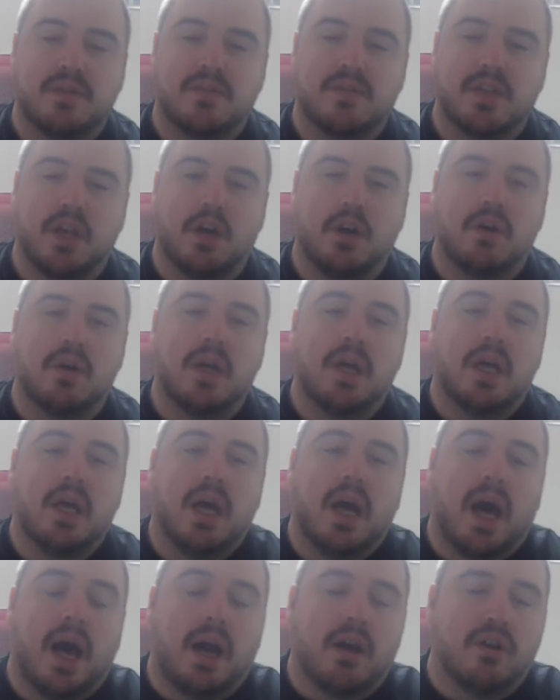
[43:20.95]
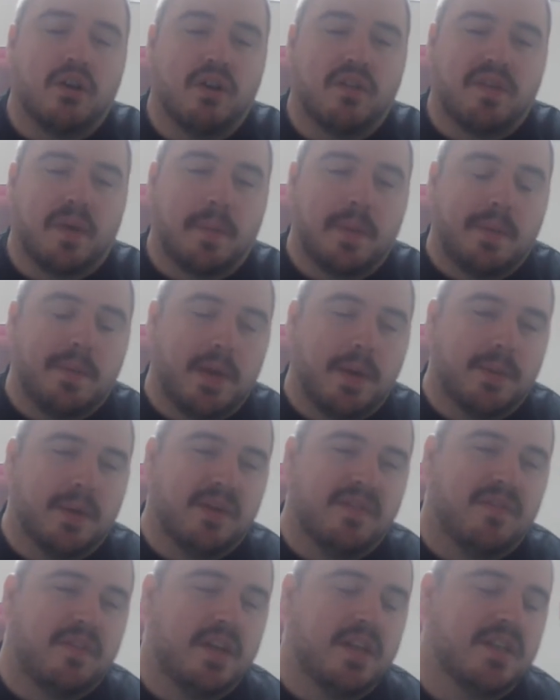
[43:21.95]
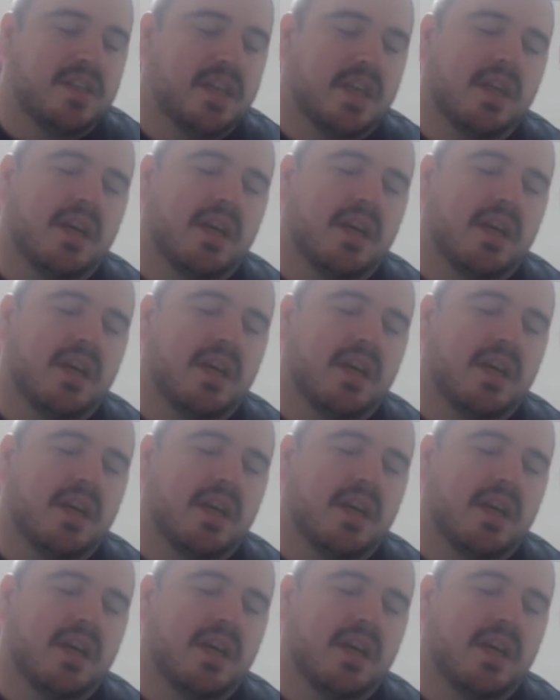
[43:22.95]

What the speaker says: So I don't know if I'm going to be able to finish it.